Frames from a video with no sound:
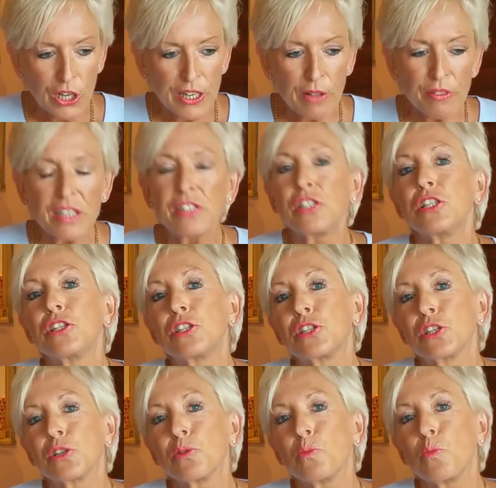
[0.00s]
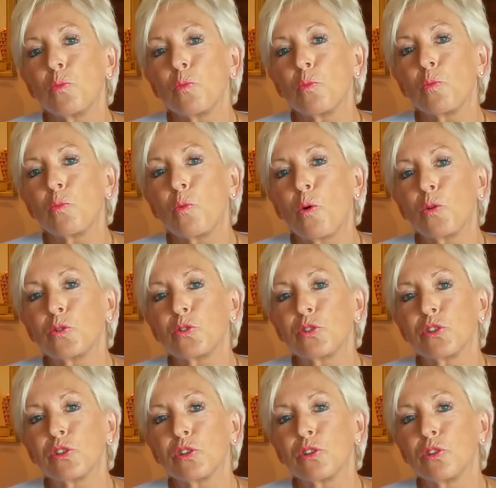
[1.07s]
Now, this is
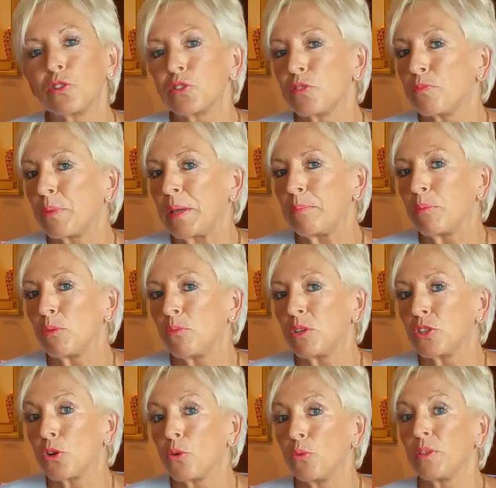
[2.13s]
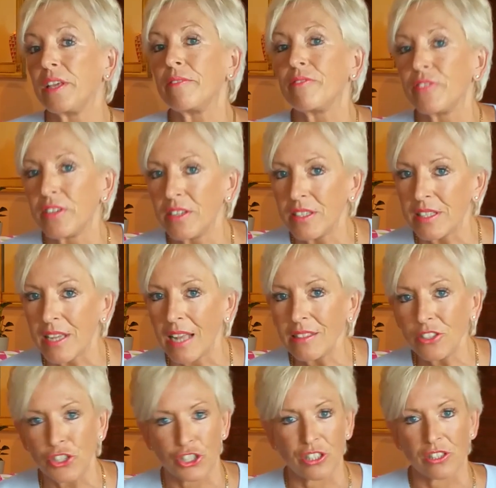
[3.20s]
what lots of people would call the infinite
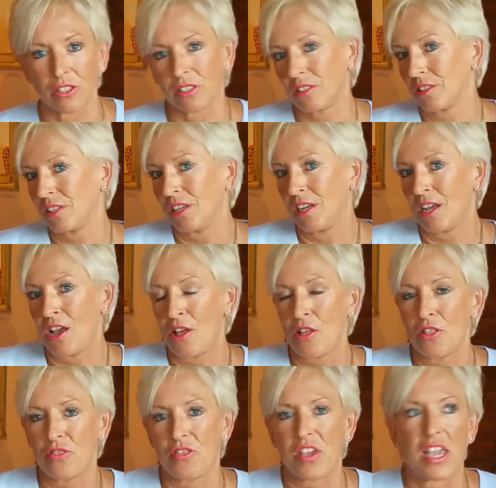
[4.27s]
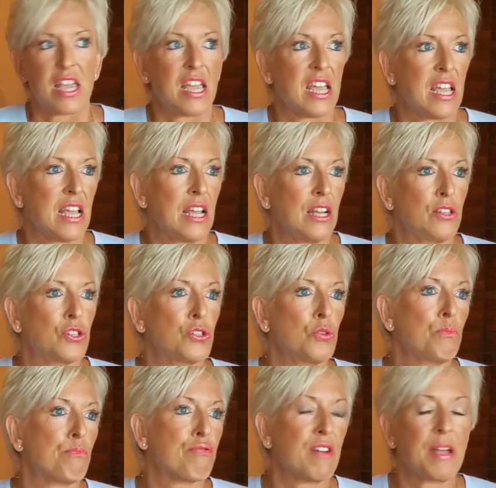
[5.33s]
intelligence, the
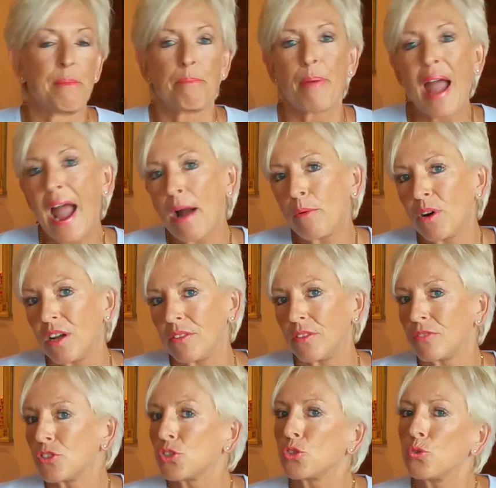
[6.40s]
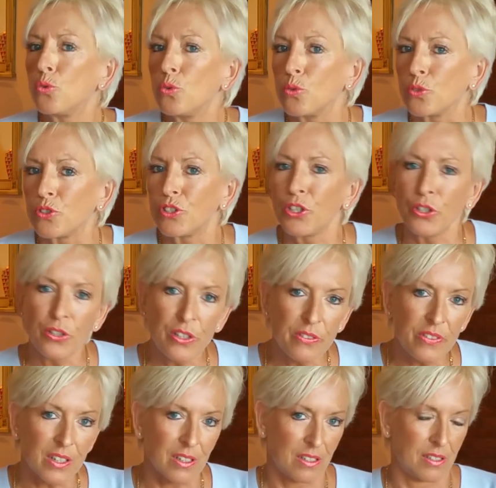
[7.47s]
supreme power, the source, the
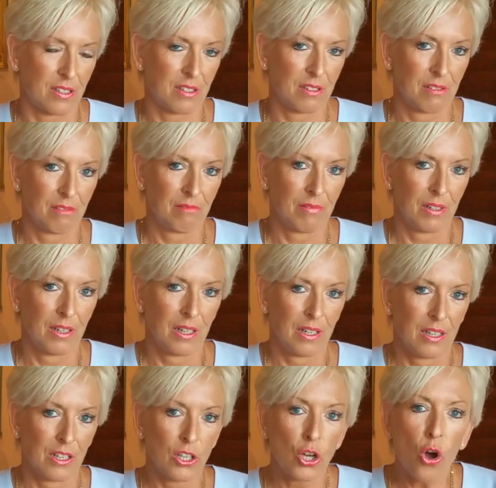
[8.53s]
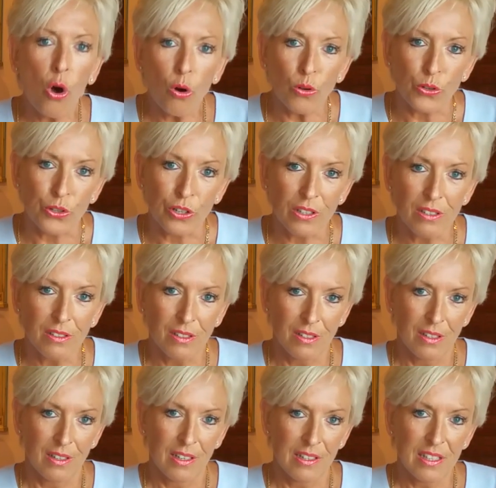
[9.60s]
universe, God,
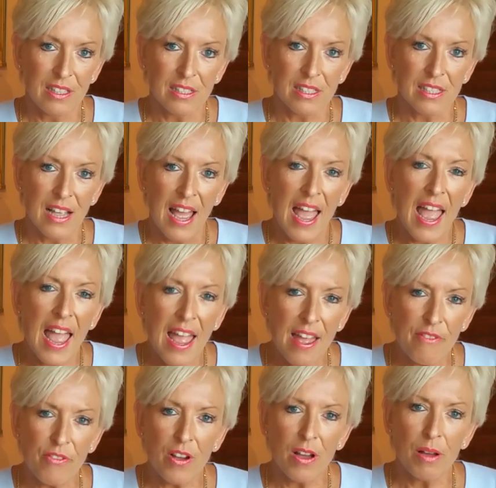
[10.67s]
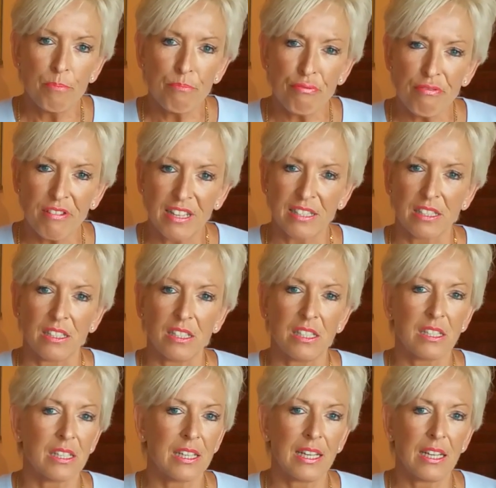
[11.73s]
this
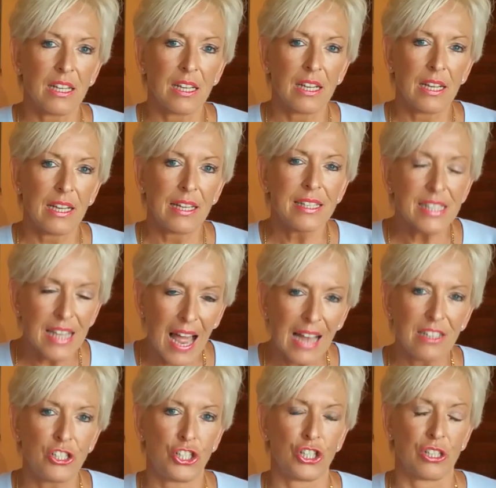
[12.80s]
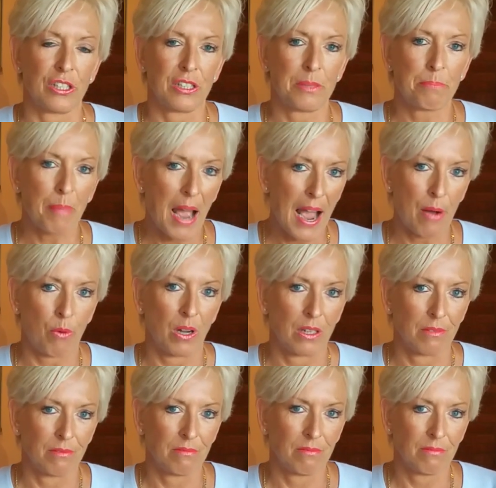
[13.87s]
ever-present, intelligent power.